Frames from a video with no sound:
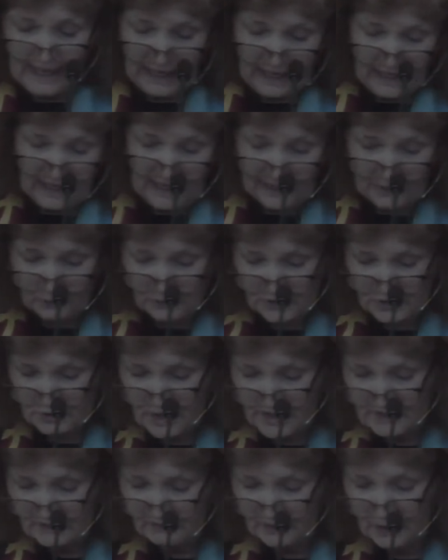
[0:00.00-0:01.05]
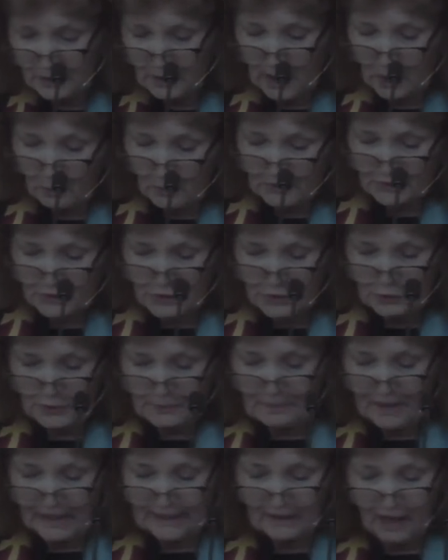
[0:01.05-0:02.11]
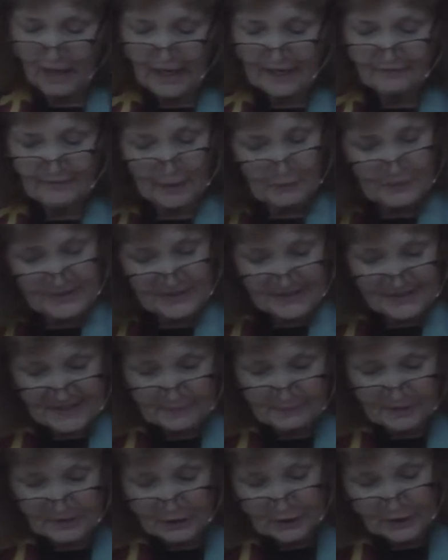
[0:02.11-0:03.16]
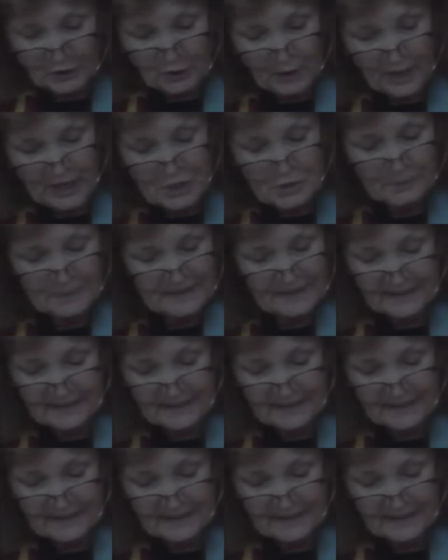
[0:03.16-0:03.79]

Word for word: I was trying to figure out what to do with my life. I was a seminary graduate.